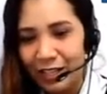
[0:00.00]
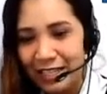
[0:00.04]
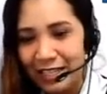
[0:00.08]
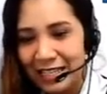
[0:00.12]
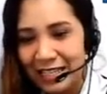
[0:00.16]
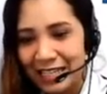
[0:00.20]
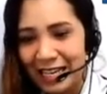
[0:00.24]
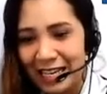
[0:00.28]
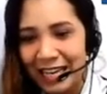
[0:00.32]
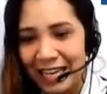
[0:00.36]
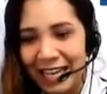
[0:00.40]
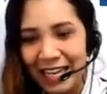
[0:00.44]
The
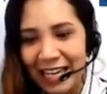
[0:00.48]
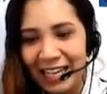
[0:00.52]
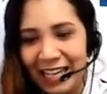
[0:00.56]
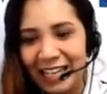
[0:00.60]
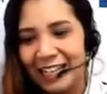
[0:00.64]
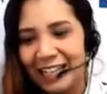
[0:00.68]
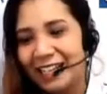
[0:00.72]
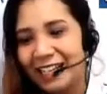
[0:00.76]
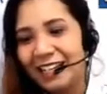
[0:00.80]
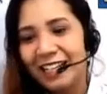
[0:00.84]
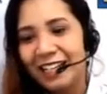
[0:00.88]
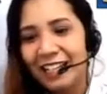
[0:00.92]
T?
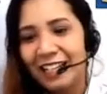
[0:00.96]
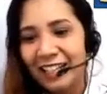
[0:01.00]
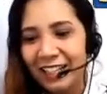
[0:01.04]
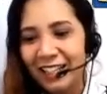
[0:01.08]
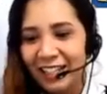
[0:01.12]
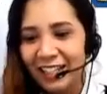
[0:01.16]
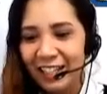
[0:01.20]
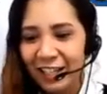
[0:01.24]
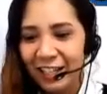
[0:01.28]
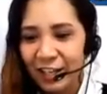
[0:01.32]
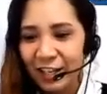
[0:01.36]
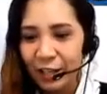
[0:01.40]

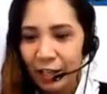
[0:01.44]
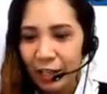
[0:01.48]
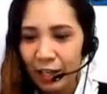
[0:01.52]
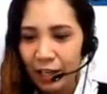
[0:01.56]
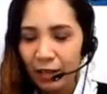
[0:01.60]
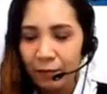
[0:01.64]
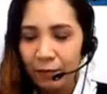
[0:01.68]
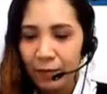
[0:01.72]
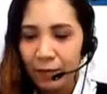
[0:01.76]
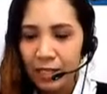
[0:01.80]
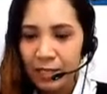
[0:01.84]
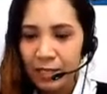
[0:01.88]

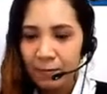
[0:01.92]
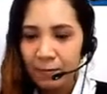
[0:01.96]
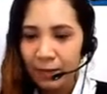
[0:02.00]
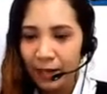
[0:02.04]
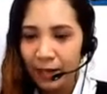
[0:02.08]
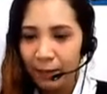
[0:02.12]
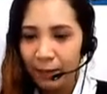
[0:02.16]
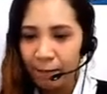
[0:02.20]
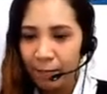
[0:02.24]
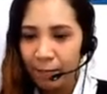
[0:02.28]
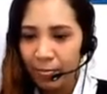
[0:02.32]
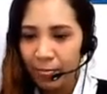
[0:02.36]
It must
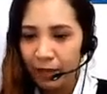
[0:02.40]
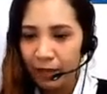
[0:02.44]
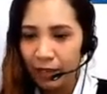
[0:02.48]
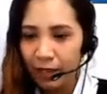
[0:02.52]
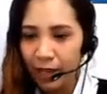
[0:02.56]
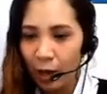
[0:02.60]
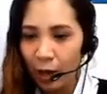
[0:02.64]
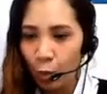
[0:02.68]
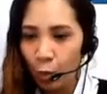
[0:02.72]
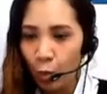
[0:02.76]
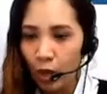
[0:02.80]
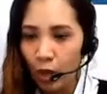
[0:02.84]
be.
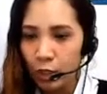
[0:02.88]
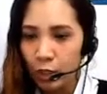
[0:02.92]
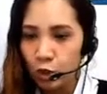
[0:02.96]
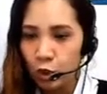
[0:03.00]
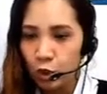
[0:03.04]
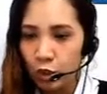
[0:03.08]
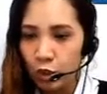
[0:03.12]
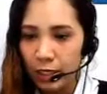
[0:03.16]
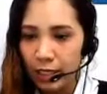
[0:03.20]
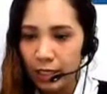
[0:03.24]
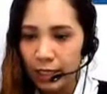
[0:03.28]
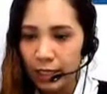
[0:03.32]
Okay, I
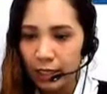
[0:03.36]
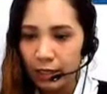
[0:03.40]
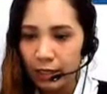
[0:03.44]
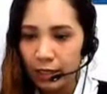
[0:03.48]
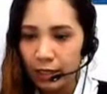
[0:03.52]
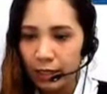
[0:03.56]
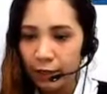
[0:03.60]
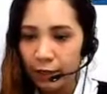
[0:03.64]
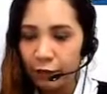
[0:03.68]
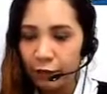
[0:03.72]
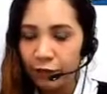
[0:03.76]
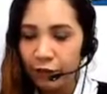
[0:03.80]
want to eat.
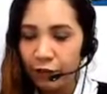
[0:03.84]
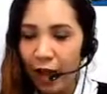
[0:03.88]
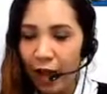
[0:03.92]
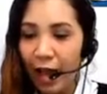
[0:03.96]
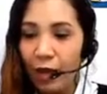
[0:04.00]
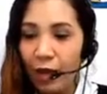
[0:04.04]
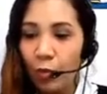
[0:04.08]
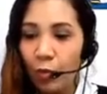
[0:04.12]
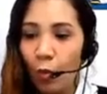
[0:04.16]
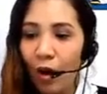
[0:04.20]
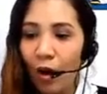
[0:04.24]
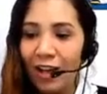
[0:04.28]
If
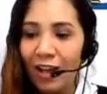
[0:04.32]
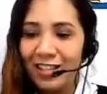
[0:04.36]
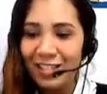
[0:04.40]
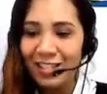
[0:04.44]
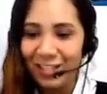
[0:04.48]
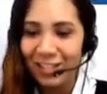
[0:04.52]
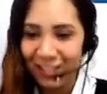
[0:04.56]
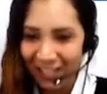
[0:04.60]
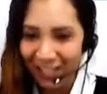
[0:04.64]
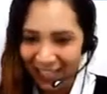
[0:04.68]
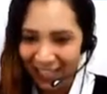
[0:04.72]
I want to